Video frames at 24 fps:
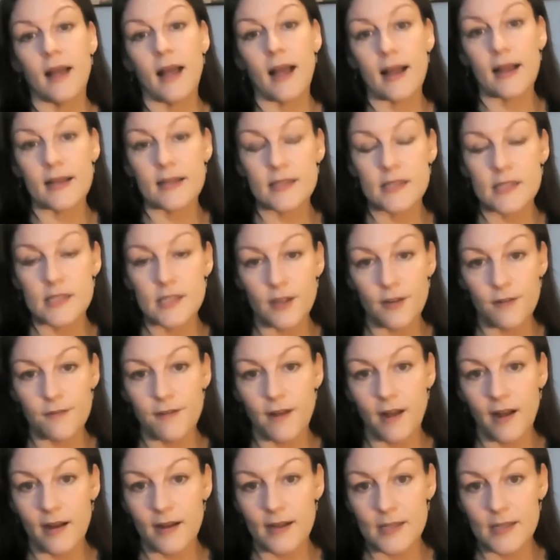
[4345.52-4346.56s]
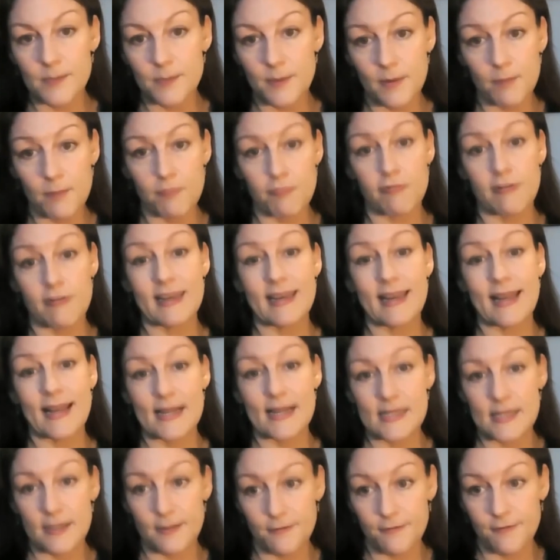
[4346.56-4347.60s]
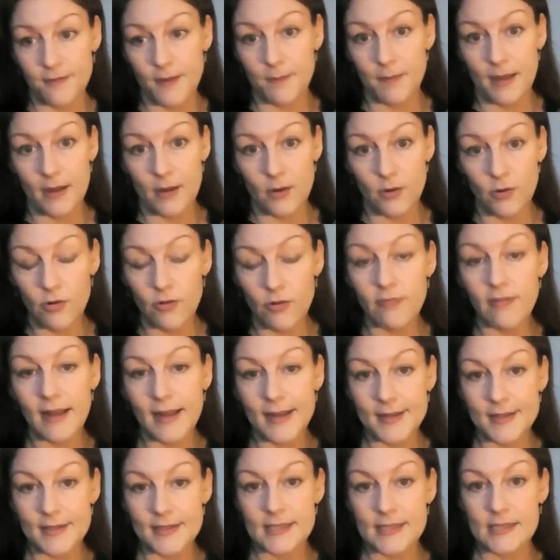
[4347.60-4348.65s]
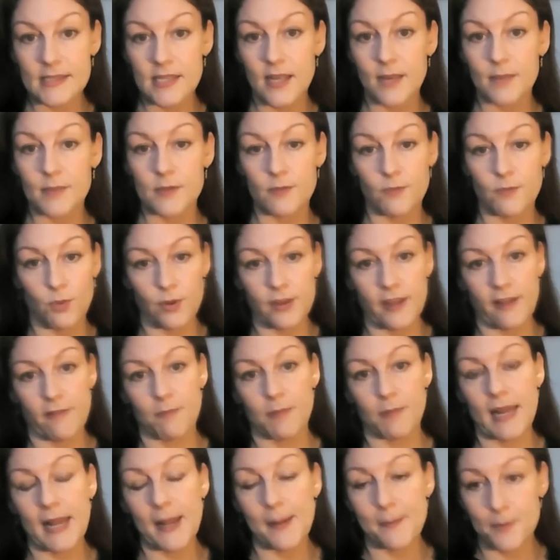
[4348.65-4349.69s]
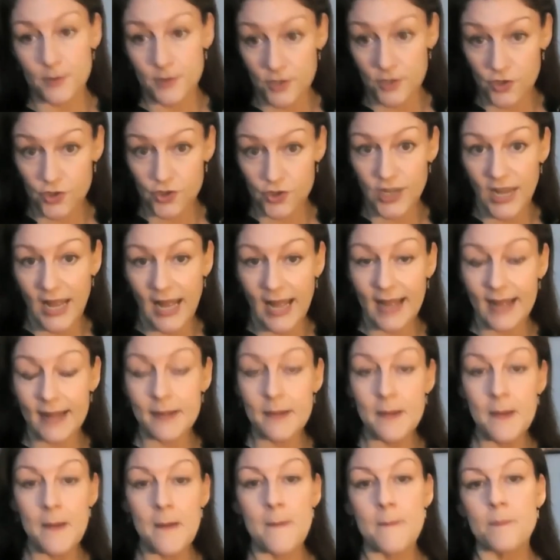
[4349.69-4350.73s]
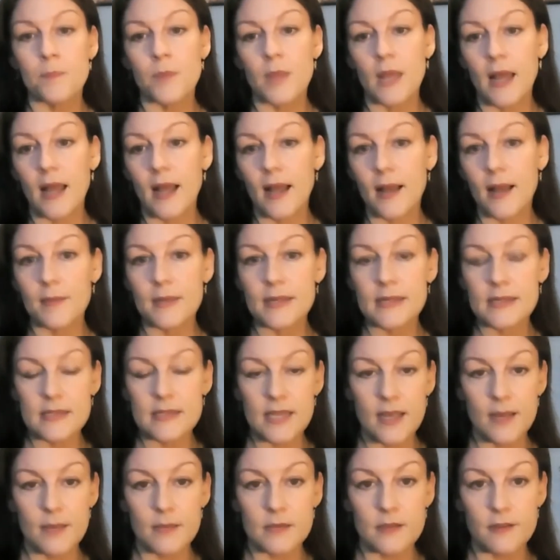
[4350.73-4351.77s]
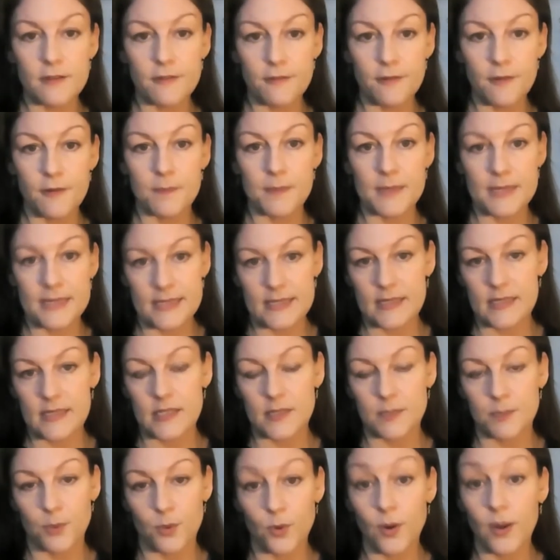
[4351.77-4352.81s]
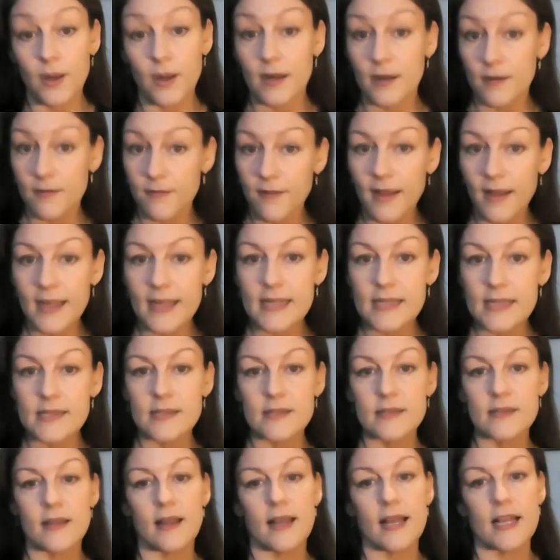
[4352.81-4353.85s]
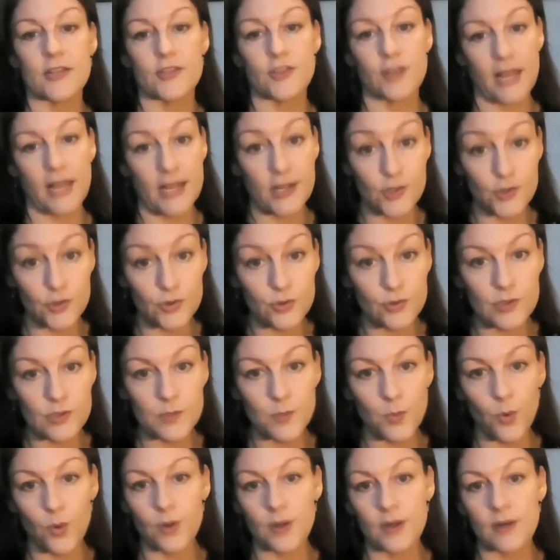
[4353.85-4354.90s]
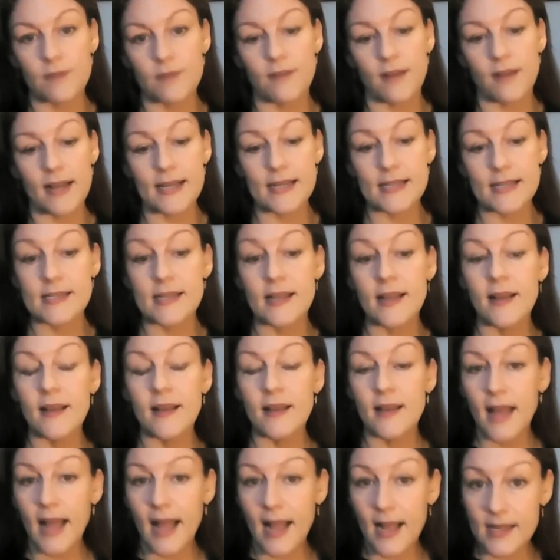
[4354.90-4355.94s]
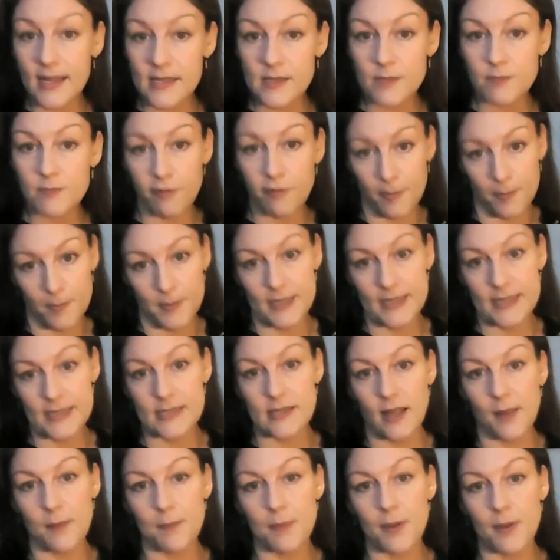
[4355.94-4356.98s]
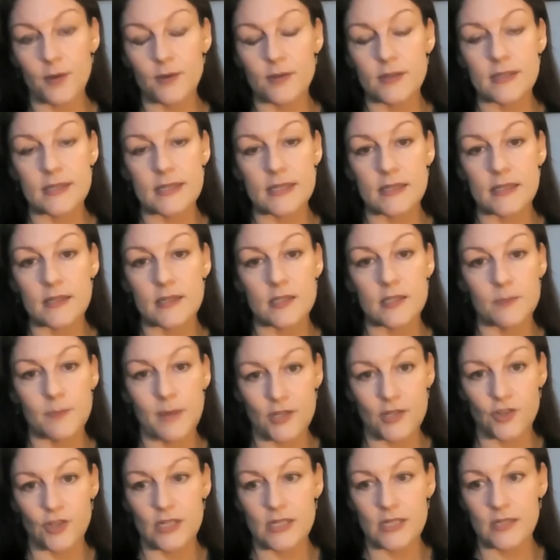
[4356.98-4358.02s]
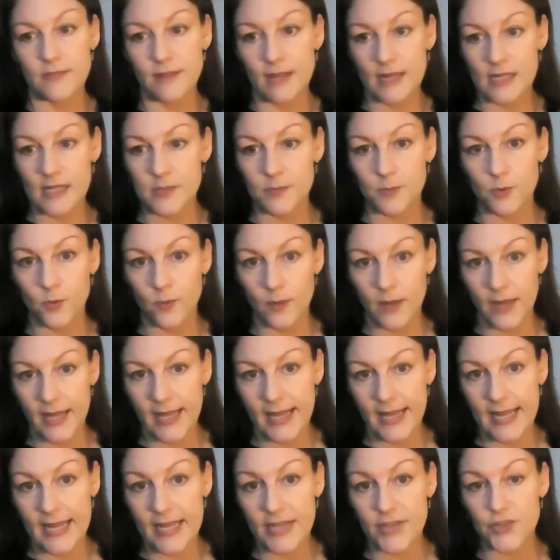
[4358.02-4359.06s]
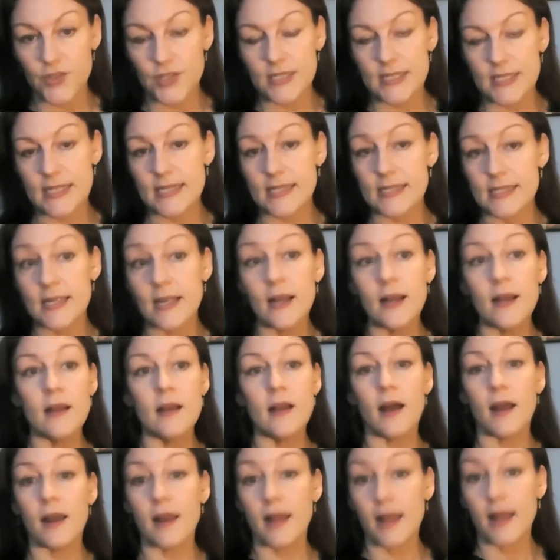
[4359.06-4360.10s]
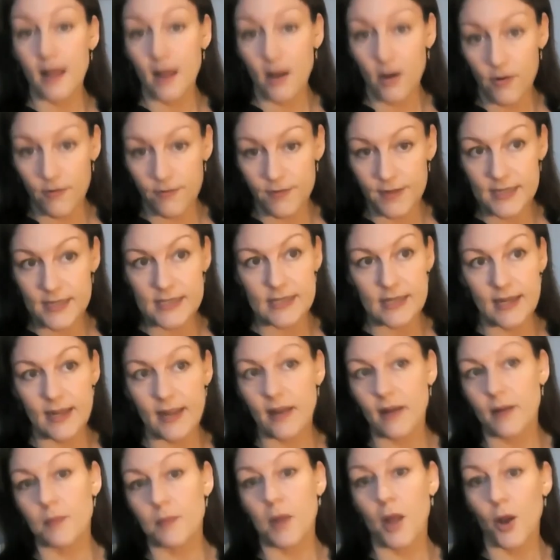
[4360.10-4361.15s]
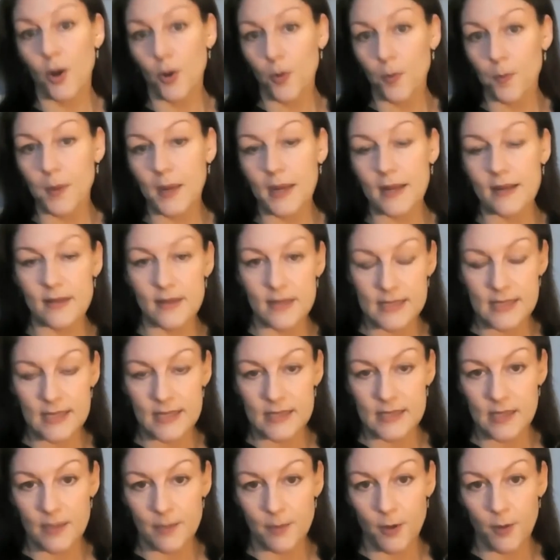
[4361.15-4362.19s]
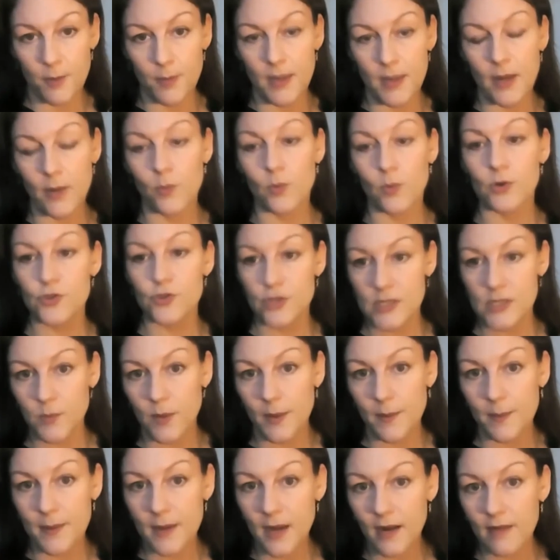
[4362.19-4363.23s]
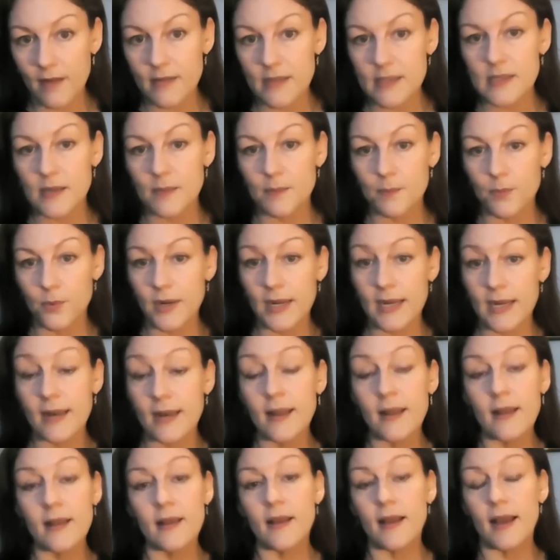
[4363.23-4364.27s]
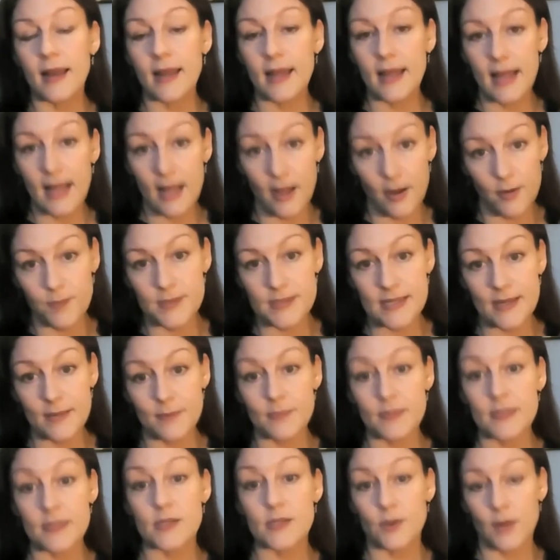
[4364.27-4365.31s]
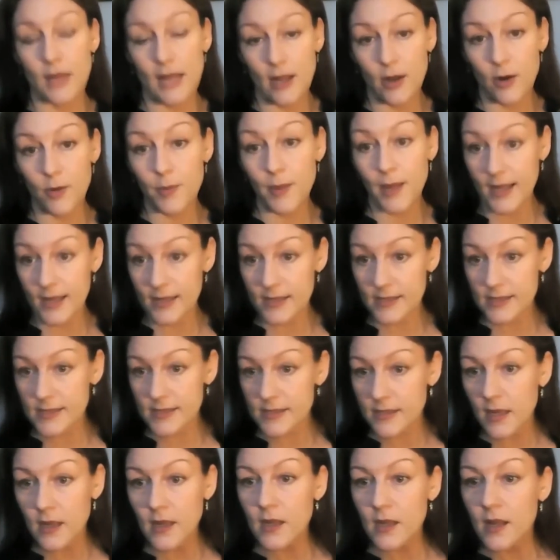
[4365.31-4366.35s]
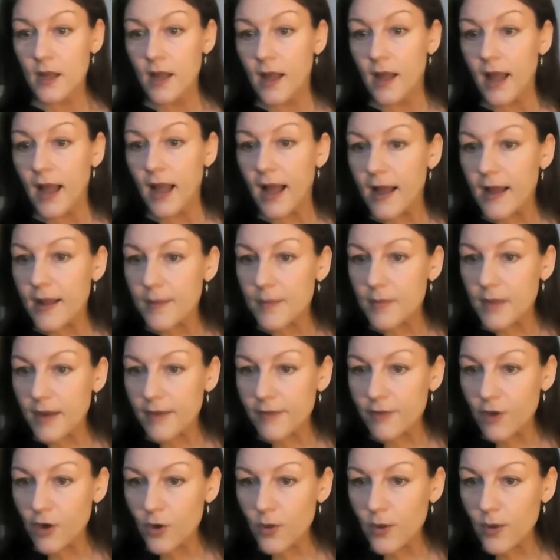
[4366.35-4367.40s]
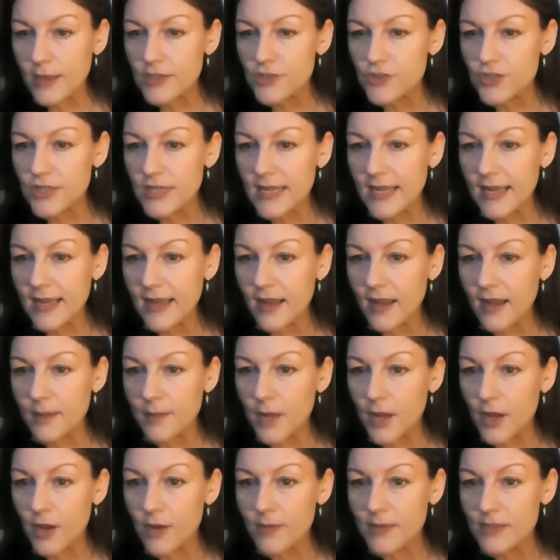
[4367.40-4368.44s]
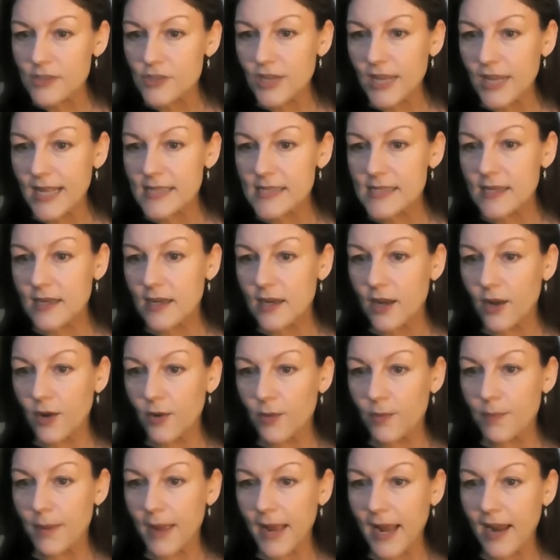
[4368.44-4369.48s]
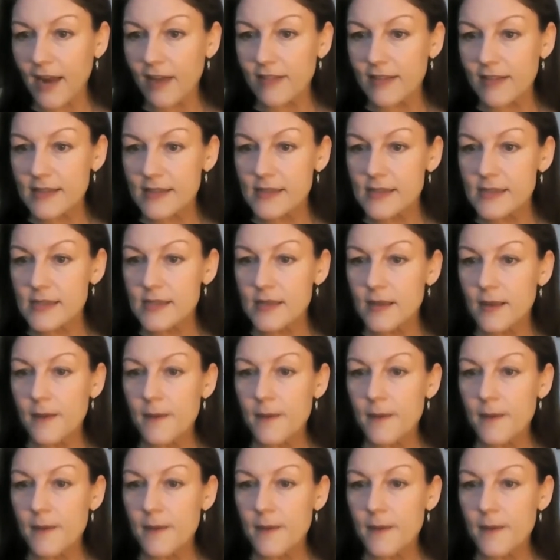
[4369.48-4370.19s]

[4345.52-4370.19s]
and so far it's been pretty negative feedback all round in terms of what they've been able to share. In terms of business support and advice, educational support and advice, and properly signposting to specialist flexible working agencies. And I obviously am hoping that the DWP watch this webinar at some point and it helps them to help us. I've got a question here. I'm a home educating lone parent.